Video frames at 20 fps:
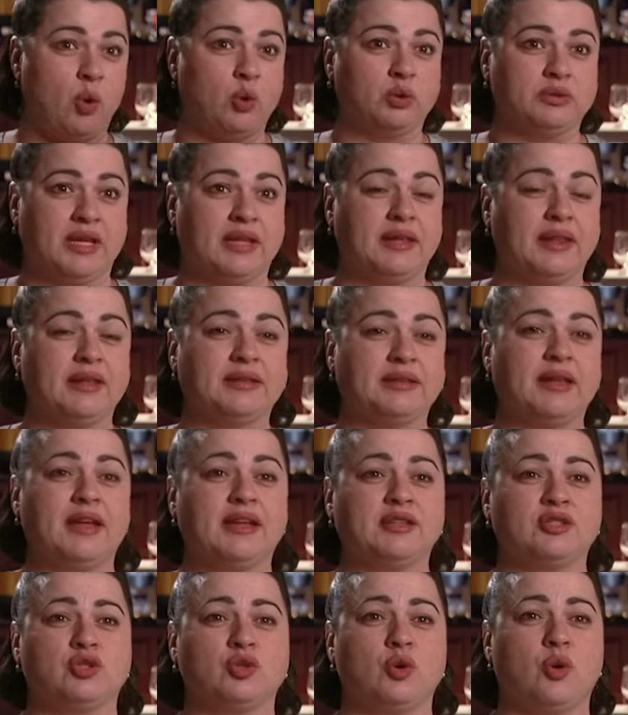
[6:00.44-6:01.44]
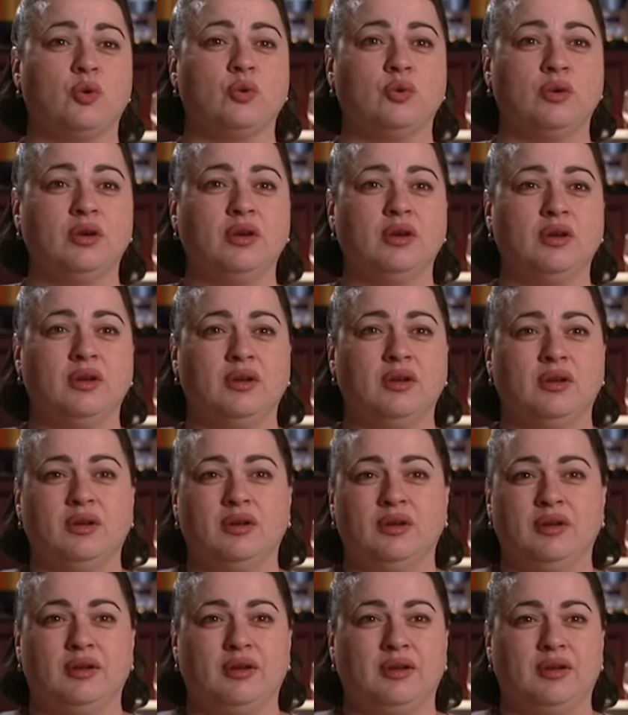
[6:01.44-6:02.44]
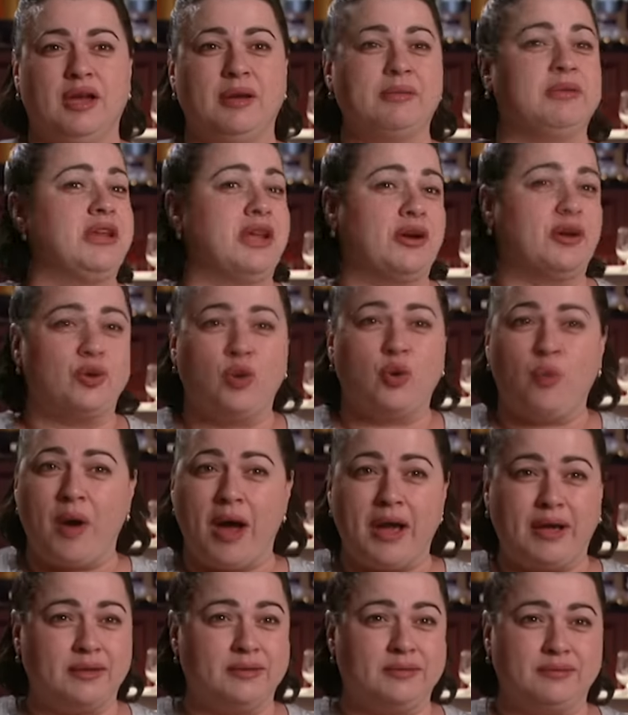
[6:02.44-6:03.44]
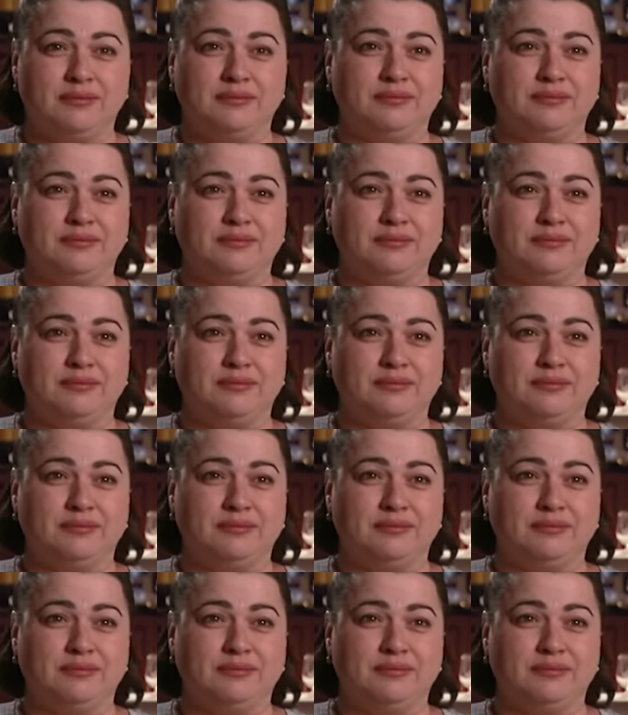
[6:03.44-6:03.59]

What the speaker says: the whole day like that. So, I mean, I don't know why